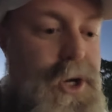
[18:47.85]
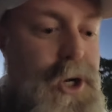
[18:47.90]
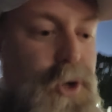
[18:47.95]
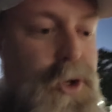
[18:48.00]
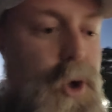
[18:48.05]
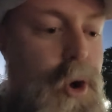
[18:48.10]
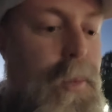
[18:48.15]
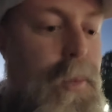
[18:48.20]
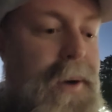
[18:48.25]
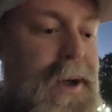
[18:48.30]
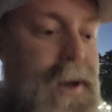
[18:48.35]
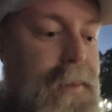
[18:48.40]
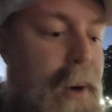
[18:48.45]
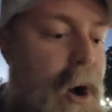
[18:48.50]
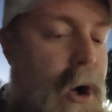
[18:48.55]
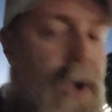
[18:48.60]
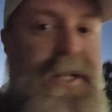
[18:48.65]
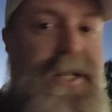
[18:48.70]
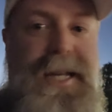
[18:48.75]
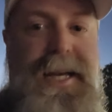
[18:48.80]
You know, the whole point of
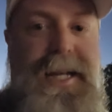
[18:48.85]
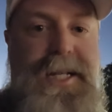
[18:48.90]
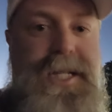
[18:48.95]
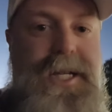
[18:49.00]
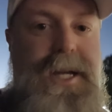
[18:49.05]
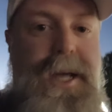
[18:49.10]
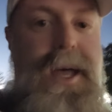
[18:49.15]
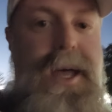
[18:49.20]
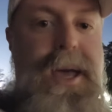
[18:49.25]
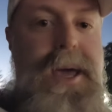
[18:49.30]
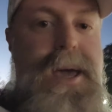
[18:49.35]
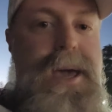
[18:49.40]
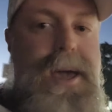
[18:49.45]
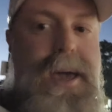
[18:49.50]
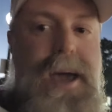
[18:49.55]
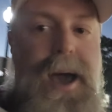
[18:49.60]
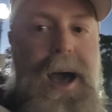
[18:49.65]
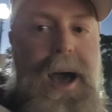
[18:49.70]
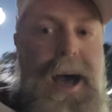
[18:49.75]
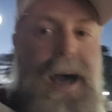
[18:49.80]
politics
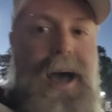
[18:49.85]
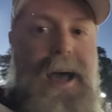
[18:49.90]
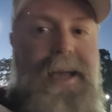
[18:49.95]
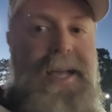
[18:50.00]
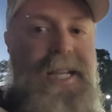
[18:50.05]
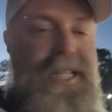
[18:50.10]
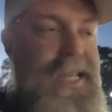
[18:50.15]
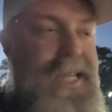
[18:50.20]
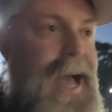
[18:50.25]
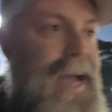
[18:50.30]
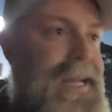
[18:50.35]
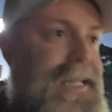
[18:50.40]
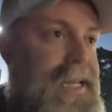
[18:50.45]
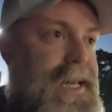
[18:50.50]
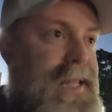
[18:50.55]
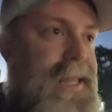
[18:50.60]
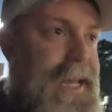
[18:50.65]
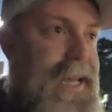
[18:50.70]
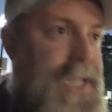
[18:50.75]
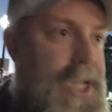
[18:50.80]
uh, is the
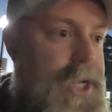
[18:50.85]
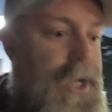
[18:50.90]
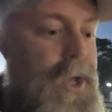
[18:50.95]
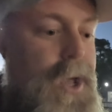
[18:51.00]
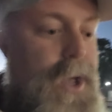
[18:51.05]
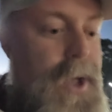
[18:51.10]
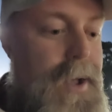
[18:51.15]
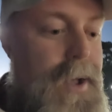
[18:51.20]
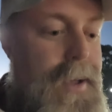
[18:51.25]
idea that